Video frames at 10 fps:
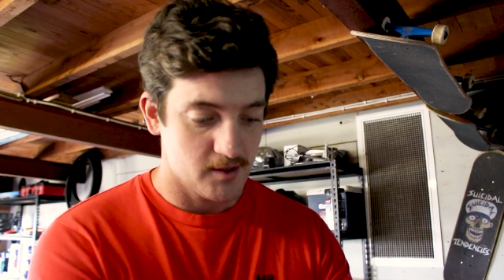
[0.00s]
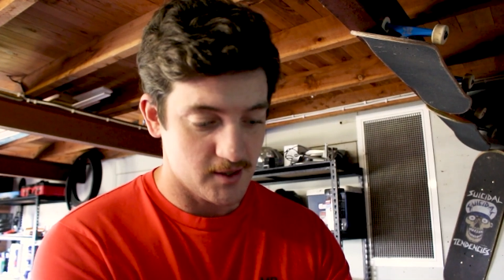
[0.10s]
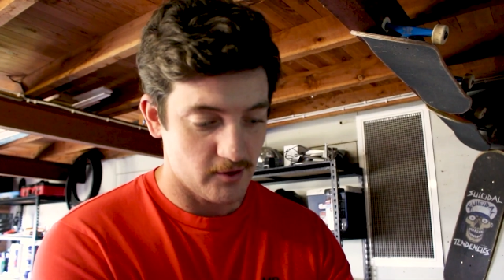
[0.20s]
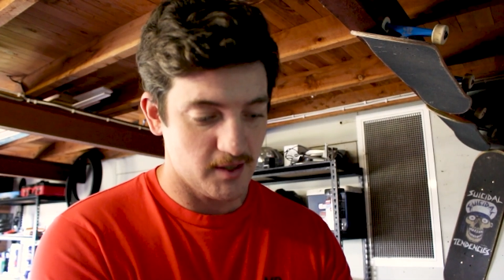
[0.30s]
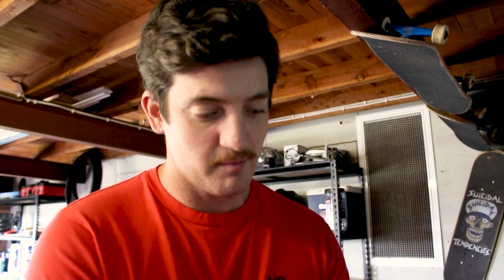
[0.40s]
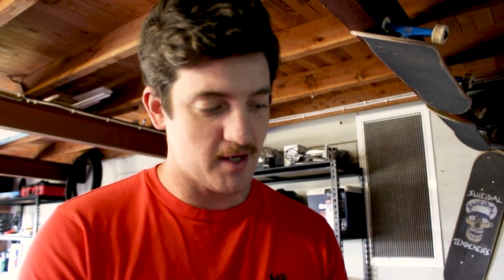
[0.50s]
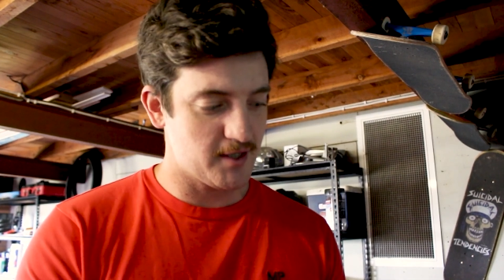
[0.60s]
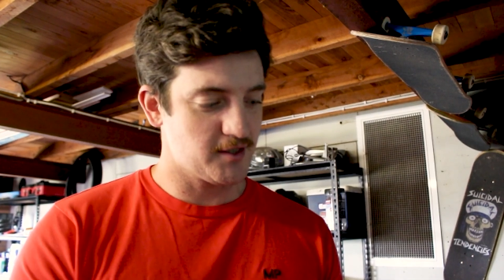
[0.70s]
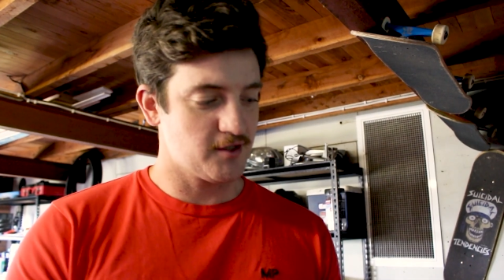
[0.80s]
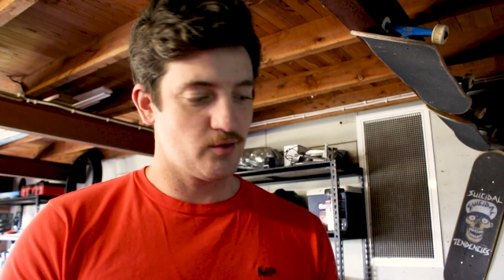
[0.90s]
So I did
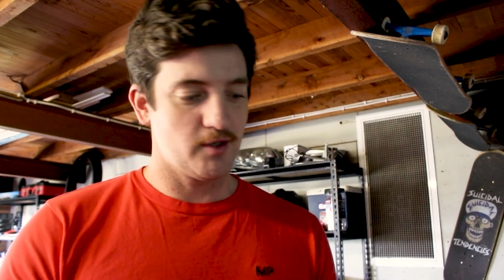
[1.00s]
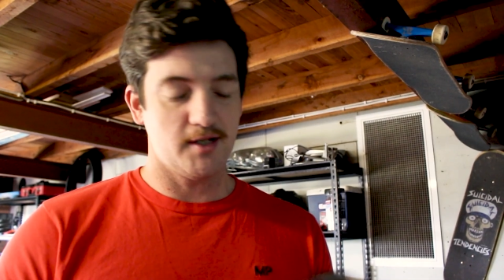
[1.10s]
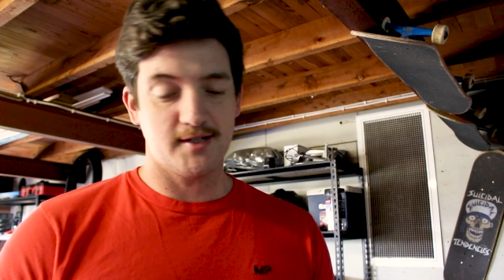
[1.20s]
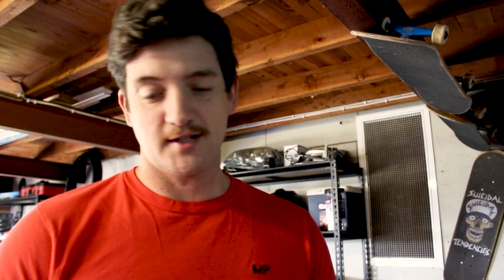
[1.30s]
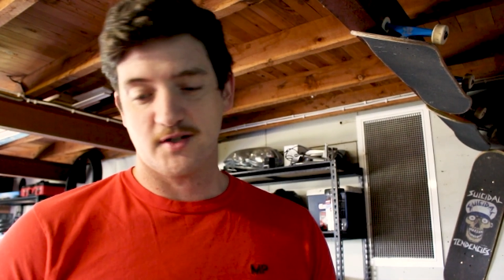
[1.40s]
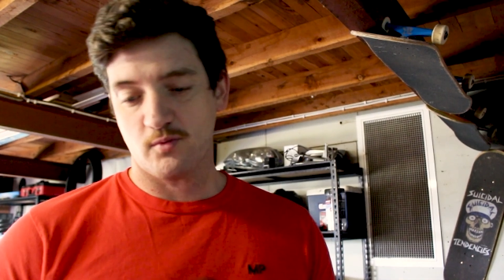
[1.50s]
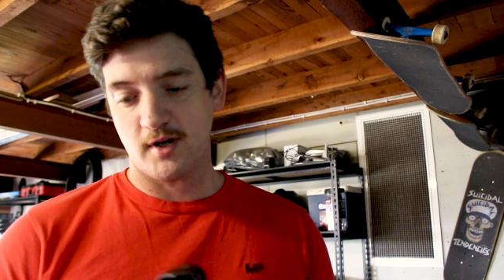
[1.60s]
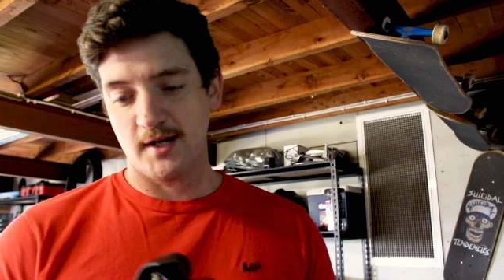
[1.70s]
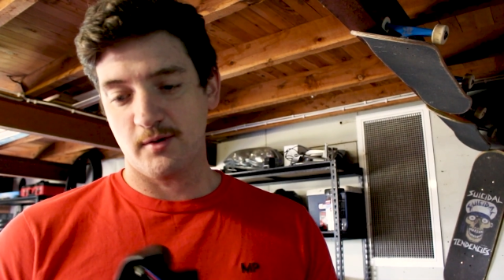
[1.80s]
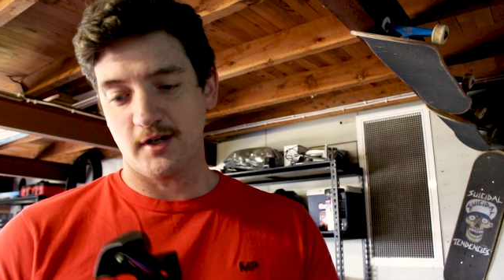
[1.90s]
manage to do it in such a
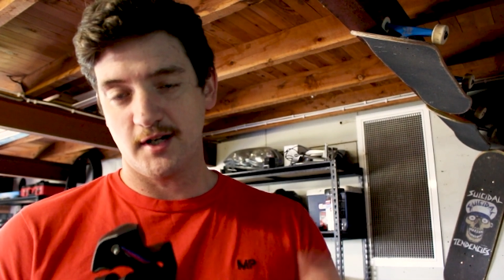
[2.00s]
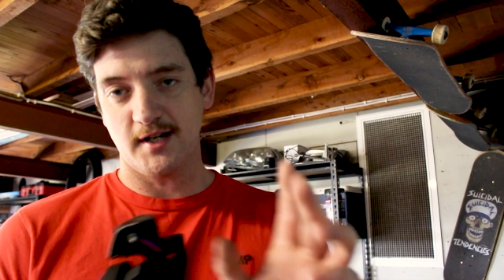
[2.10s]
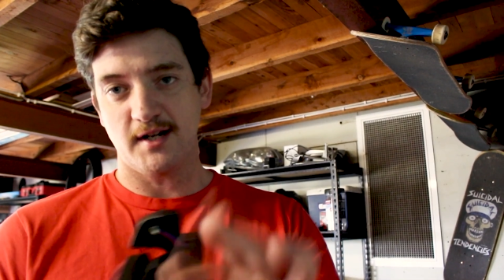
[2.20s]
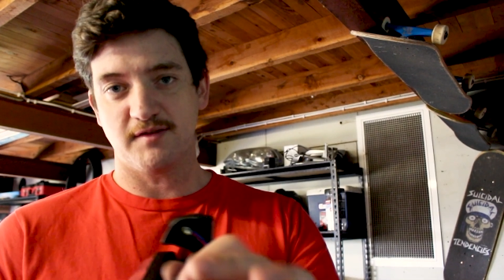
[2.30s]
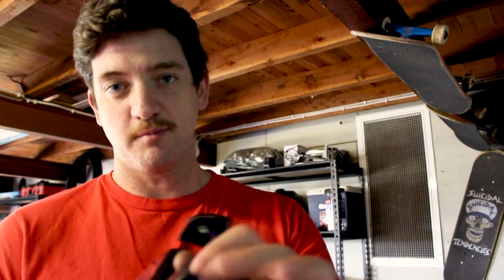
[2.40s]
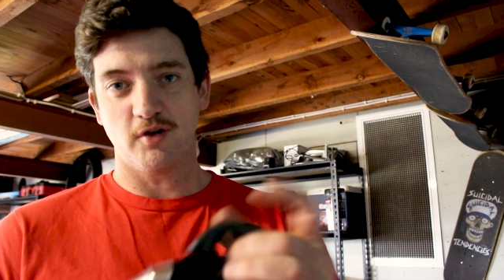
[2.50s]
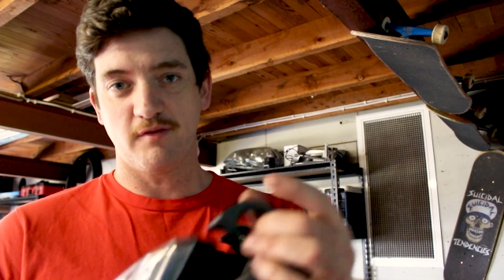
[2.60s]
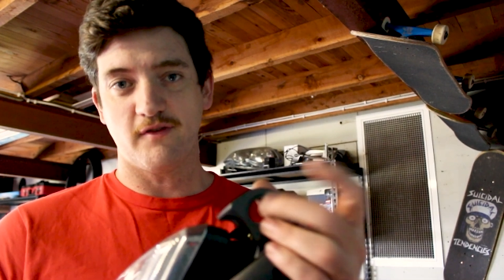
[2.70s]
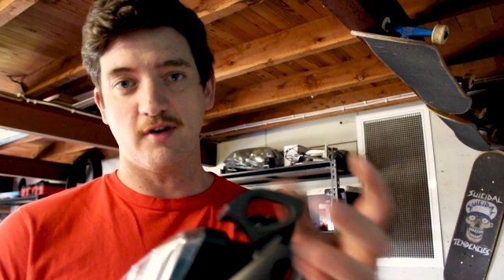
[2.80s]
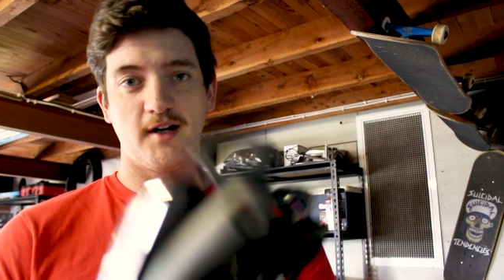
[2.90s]
way where I didn't have to
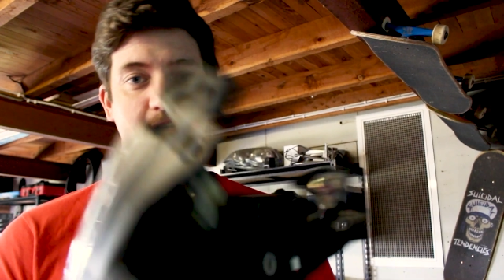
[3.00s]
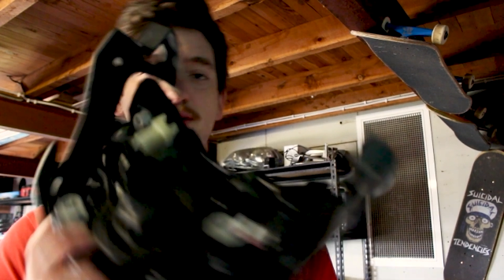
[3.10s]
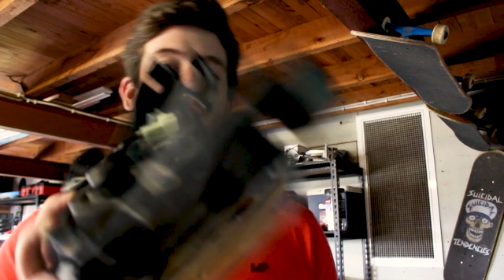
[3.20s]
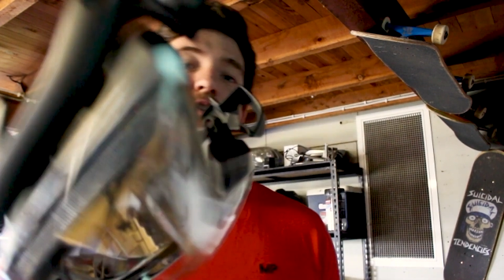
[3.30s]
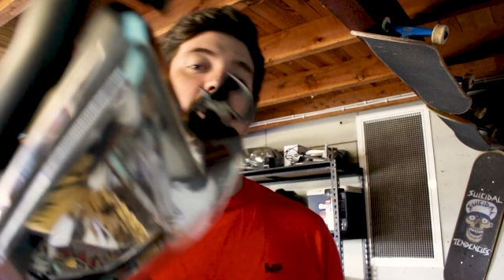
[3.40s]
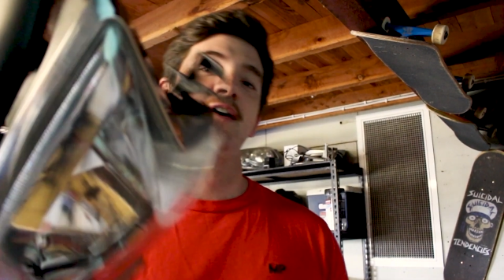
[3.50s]
modify the